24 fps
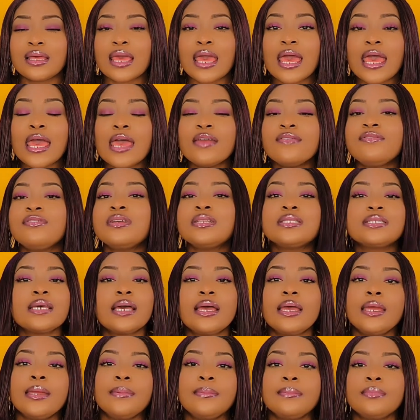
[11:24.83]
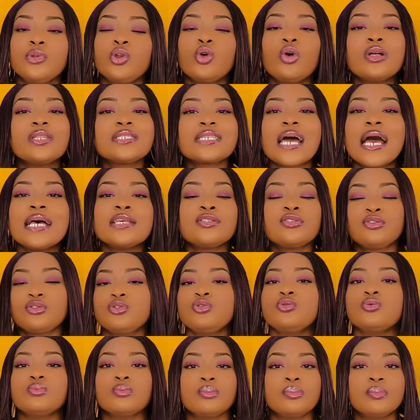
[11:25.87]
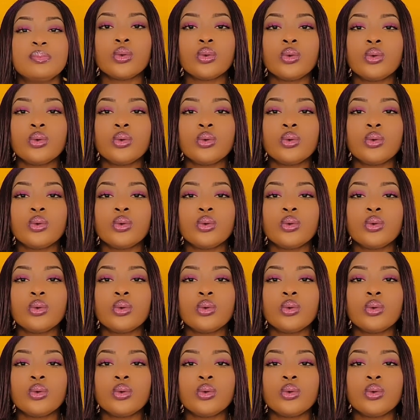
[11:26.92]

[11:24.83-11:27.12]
every time. Don't assume.